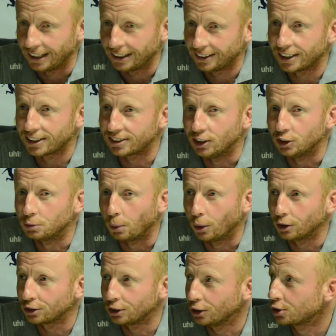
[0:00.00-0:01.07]
That's his
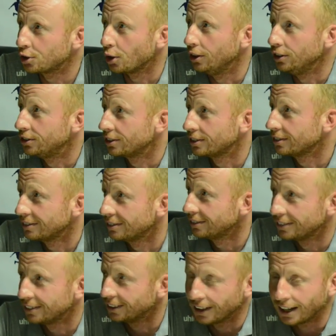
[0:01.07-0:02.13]
personal choice.
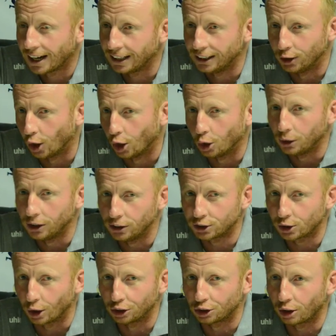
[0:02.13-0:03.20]
I know his
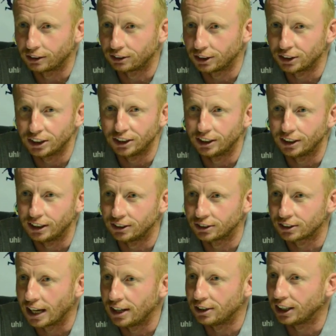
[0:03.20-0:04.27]
contract
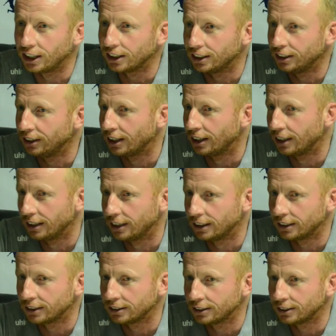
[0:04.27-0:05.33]
is ending
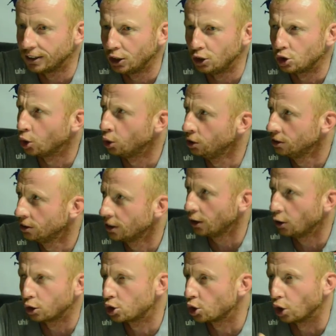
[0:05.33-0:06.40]
in June
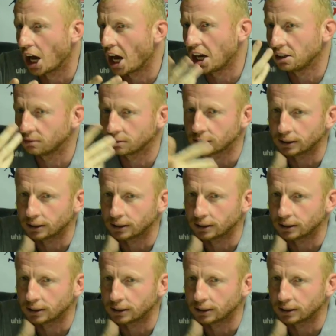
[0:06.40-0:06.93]
or July.